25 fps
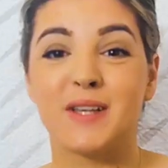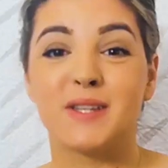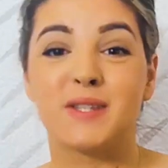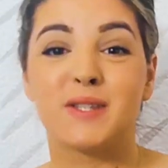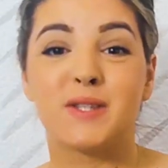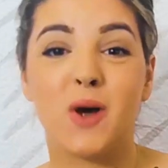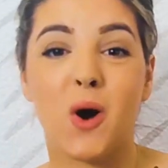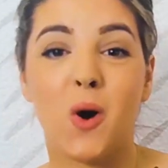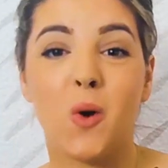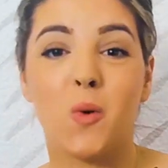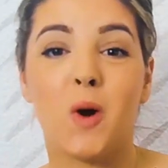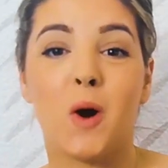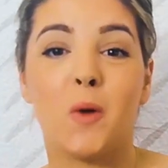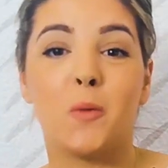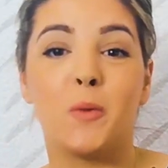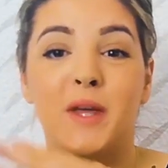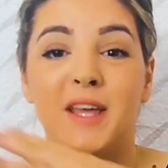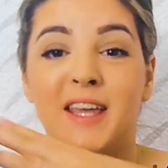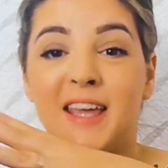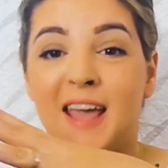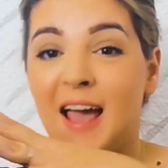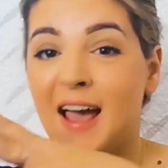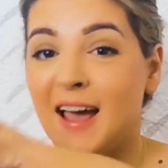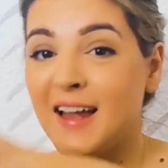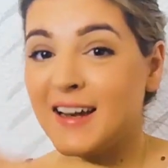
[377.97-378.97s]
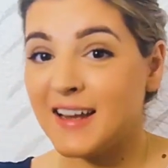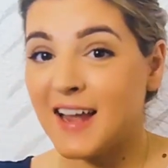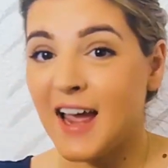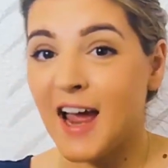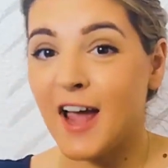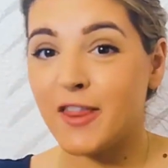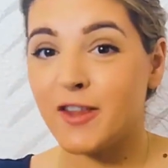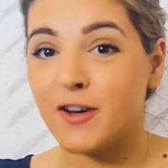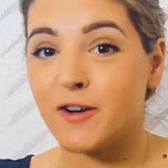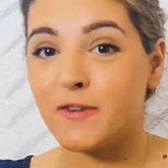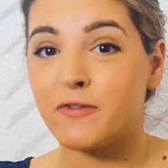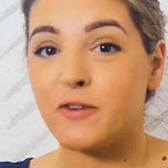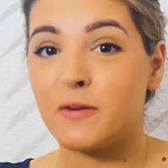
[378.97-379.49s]
So what we can
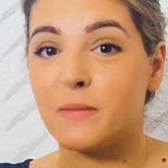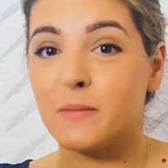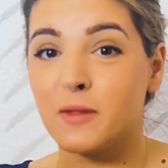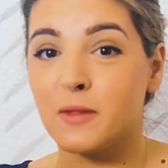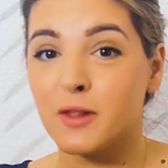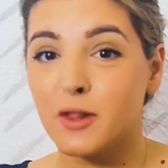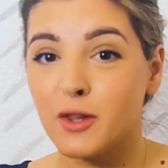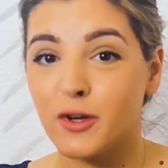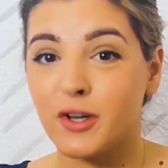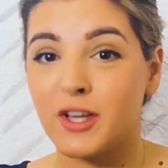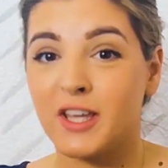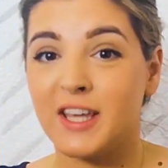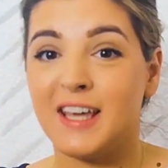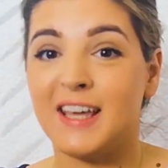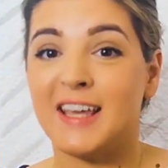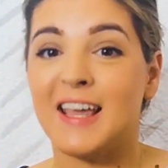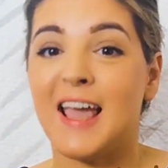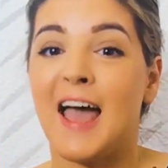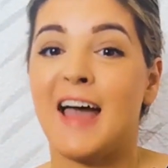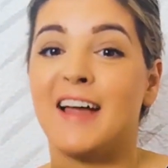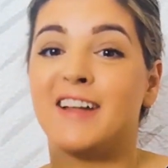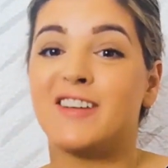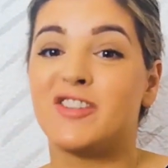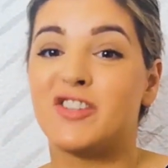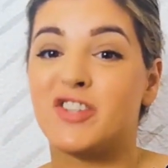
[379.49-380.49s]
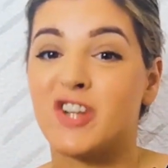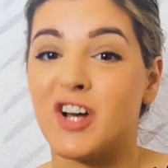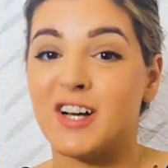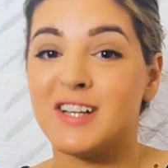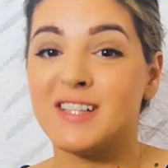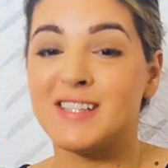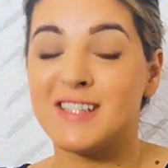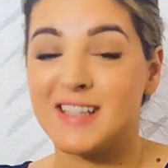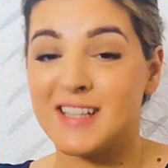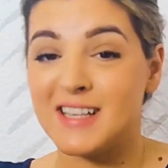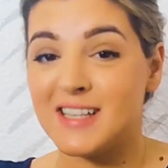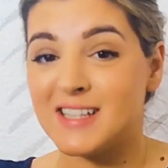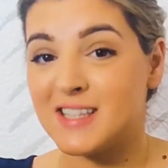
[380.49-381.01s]
gather from looking at
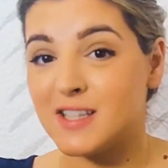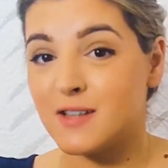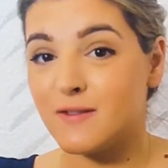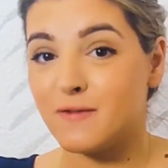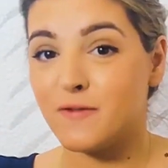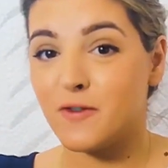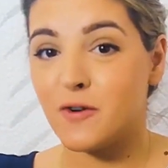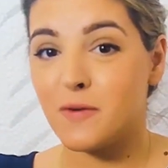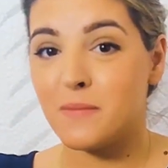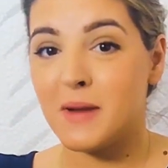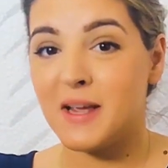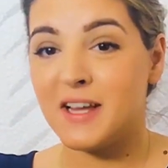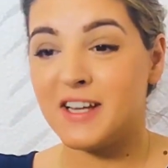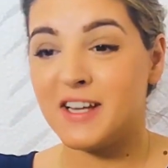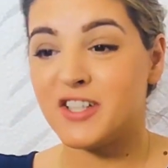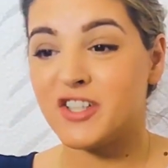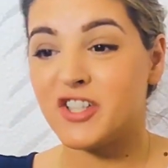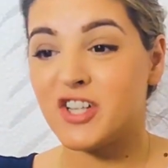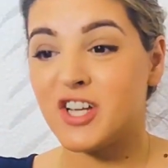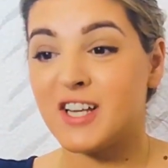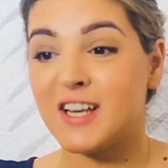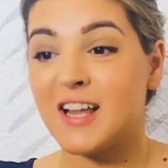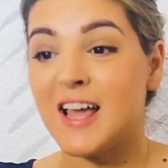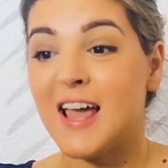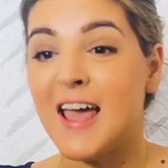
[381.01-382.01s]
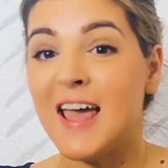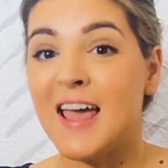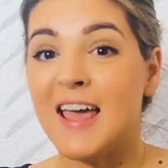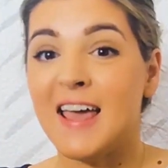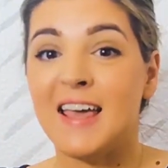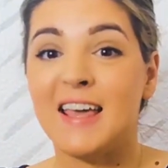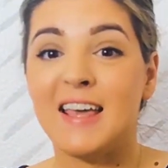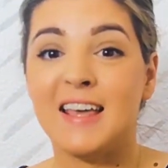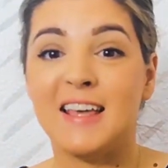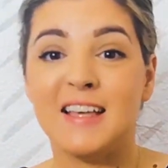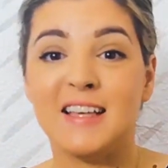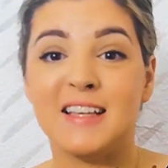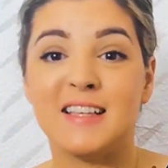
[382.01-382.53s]
just this information
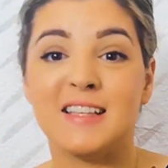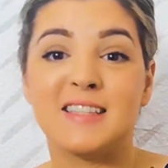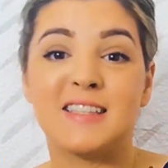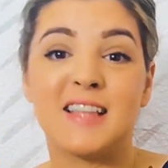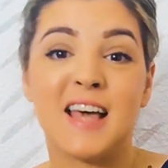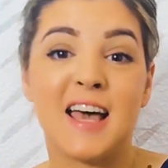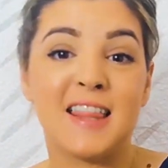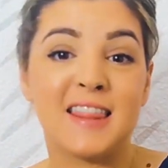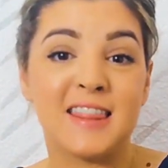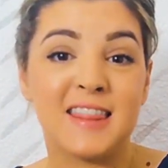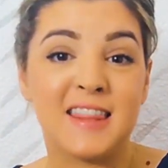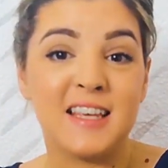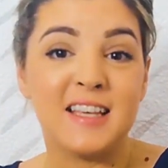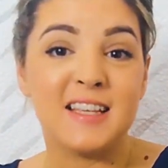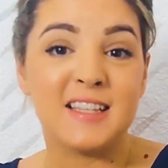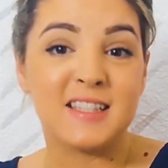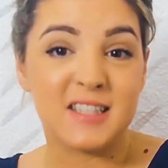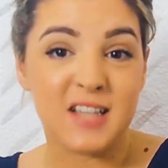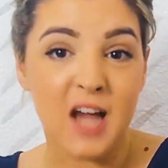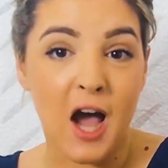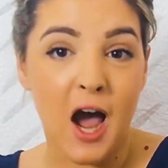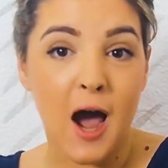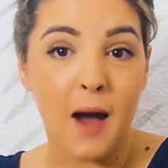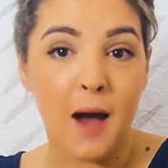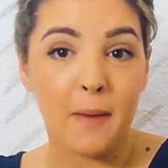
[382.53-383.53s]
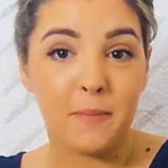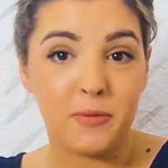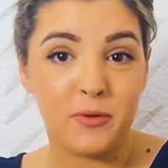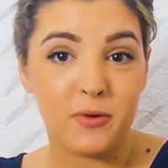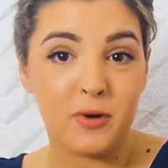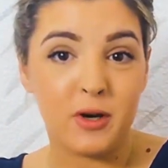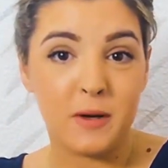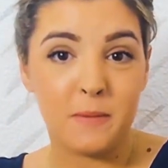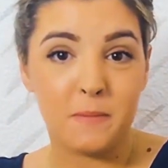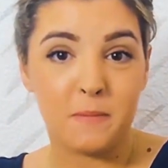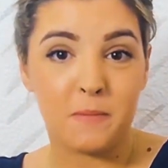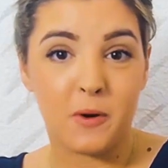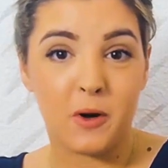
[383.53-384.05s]
is that these top
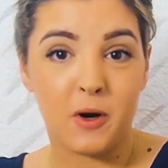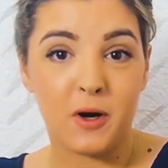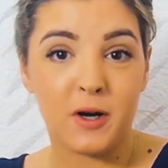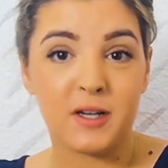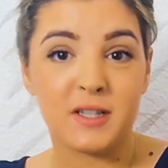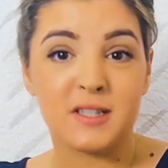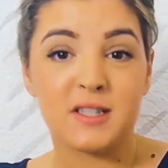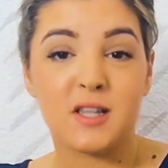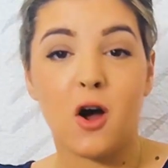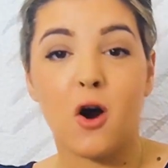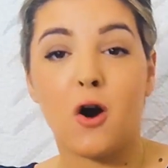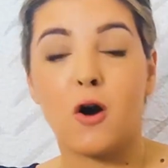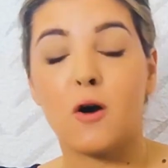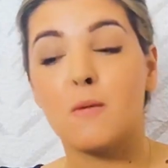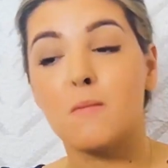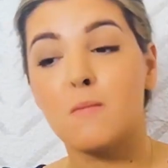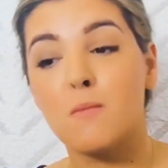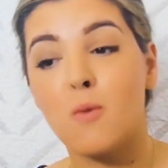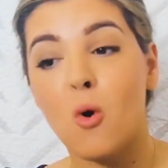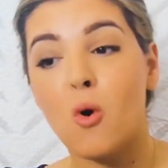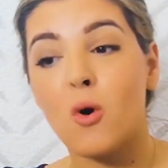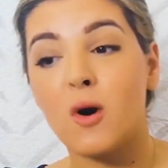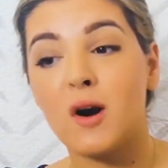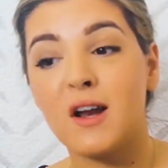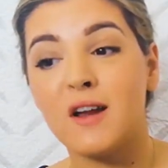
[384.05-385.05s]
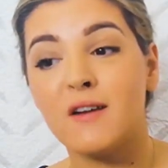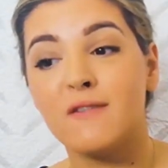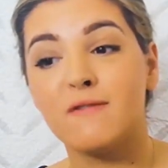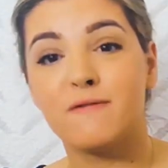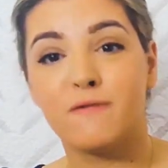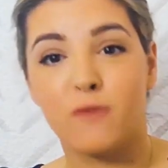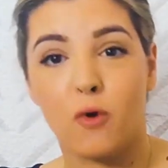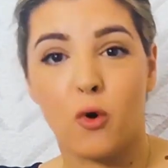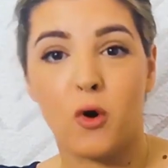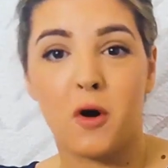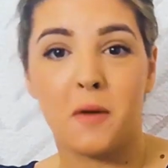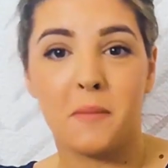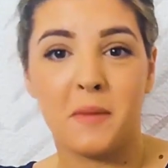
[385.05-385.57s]
three books are more
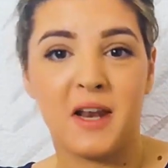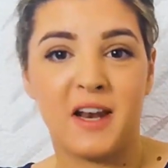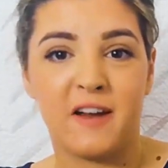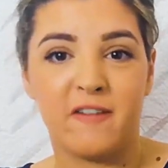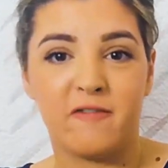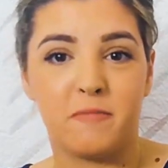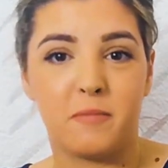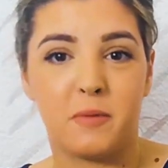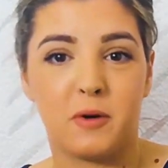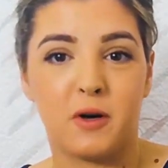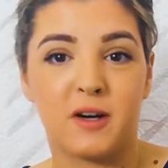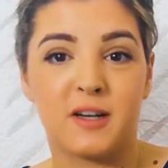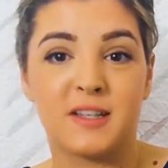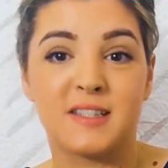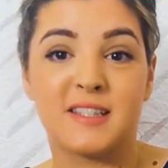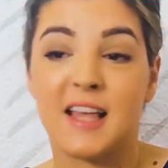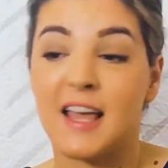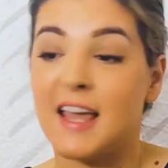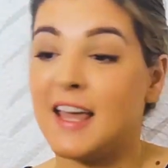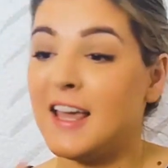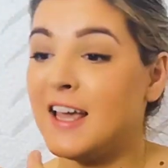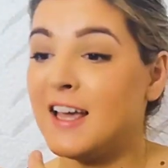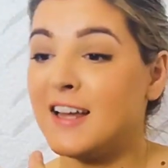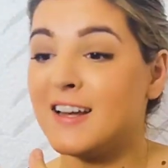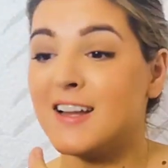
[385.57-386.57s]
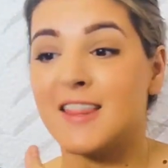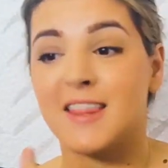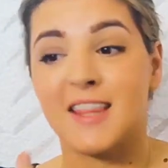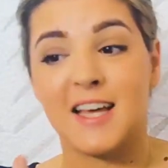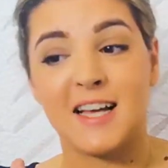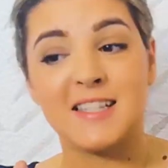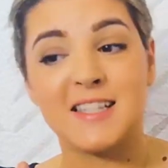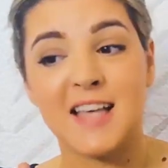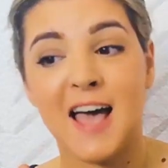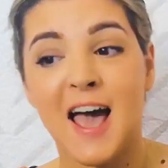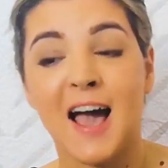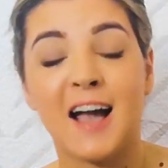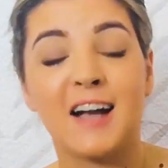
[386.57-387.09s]
informative books, and
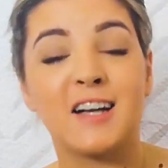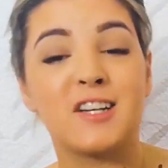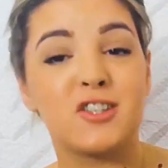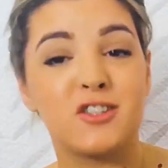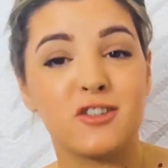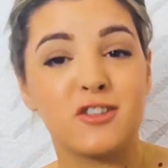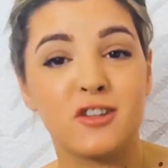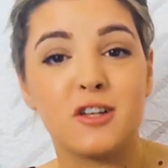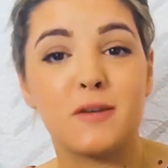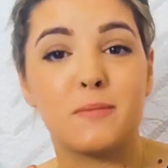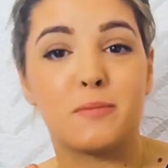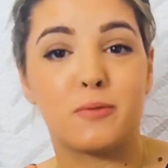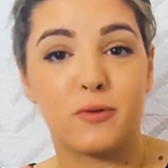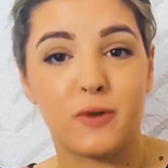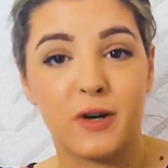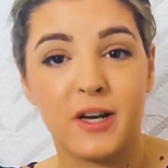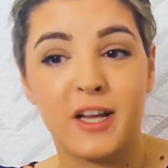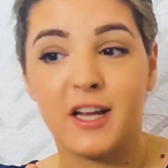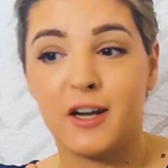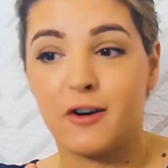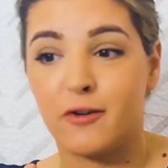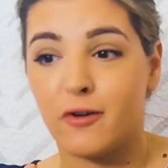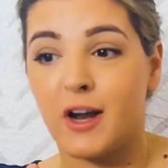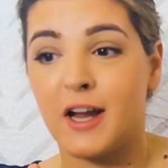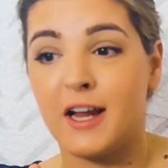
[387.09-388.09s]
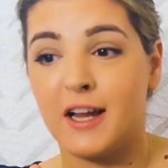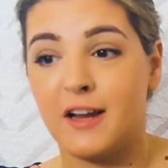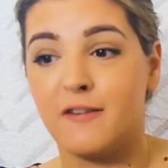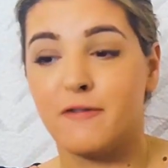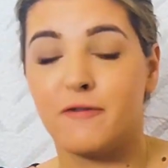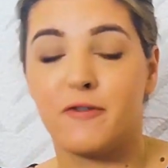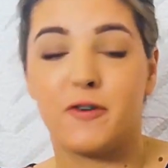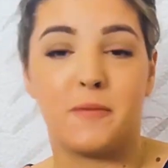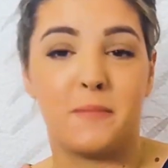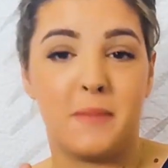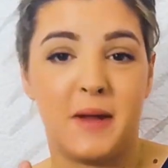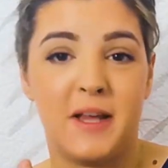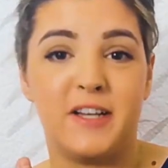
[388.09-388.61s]
that's actually pretty great
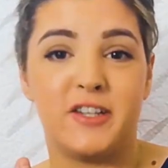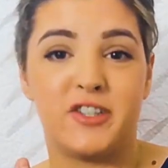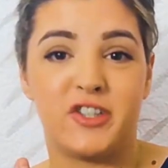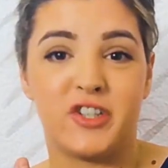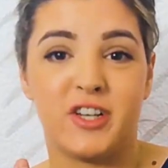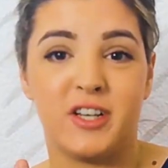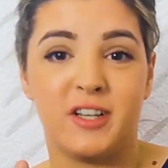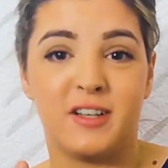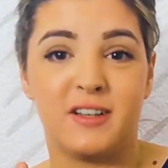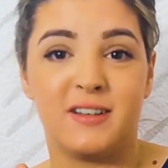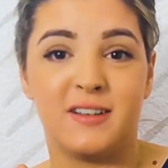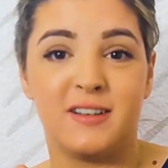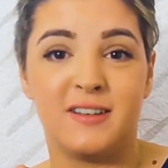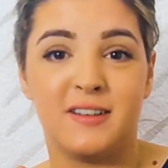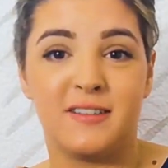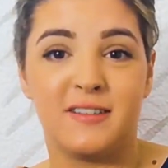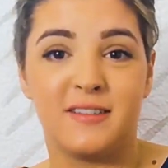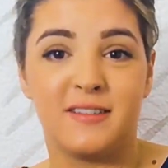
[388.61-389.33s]
information.